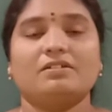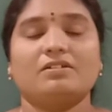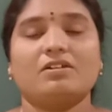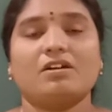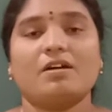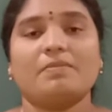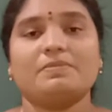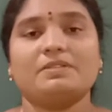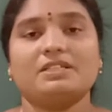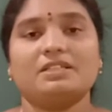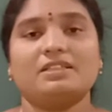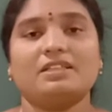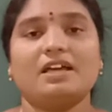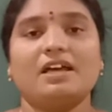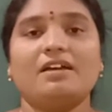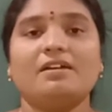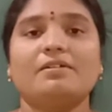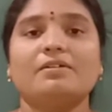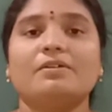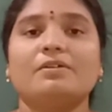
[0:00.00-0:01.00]
Crops in
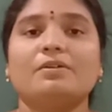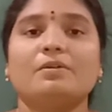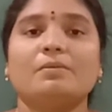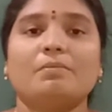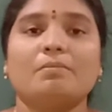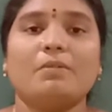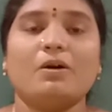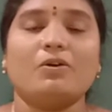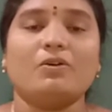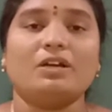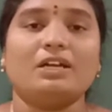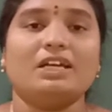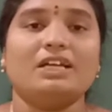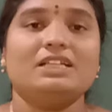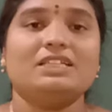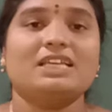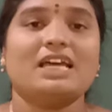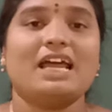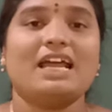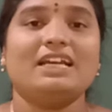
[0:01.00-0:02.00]
the
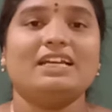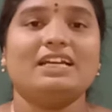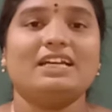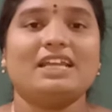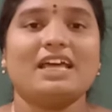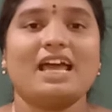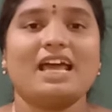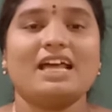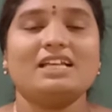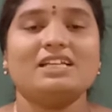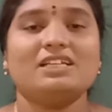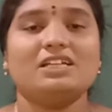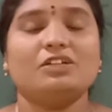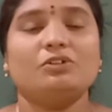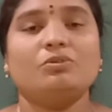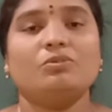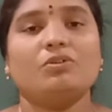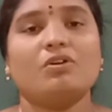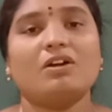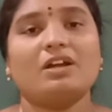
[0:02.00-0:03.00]
mountains, and
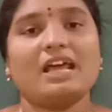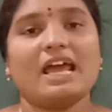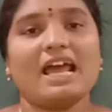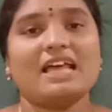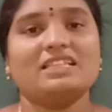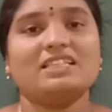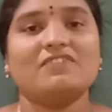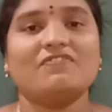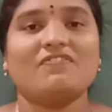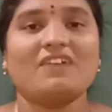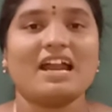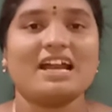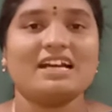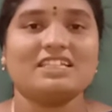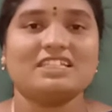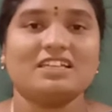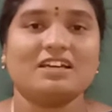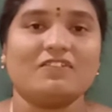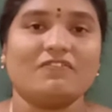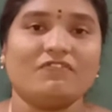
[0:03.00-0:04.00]
it do not has a flat
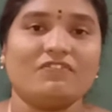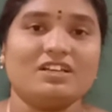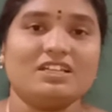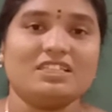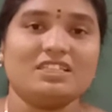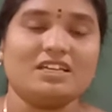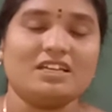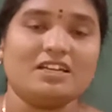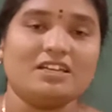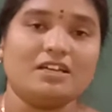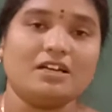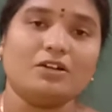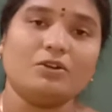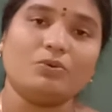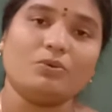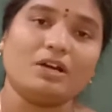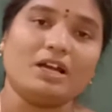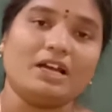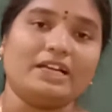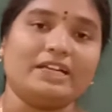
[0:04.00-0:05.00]
surface area
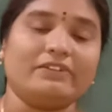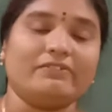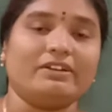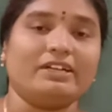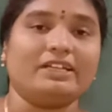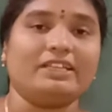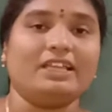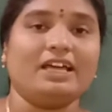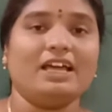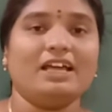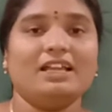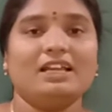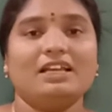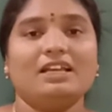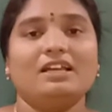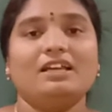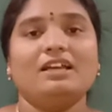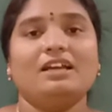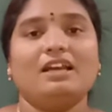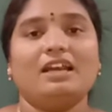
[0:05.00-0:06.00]
to cultivate
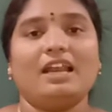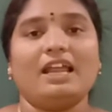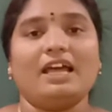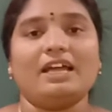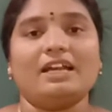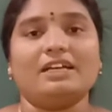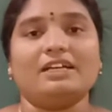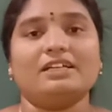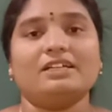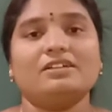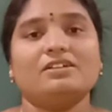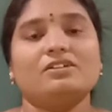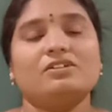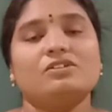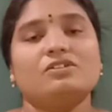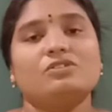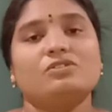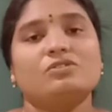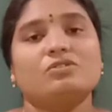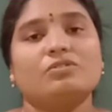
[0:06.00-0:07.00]
the land.
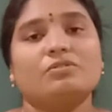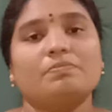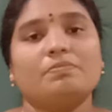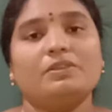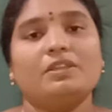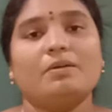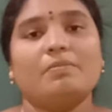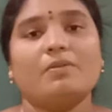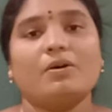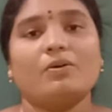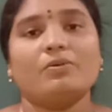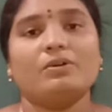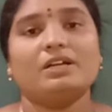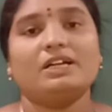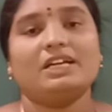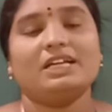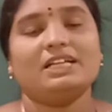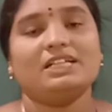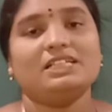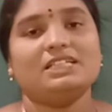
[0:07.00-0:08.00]
So the
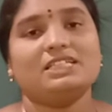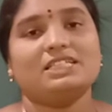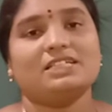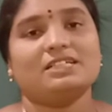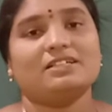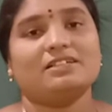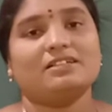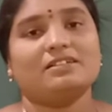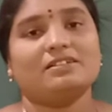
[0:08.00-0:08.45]
mountains, the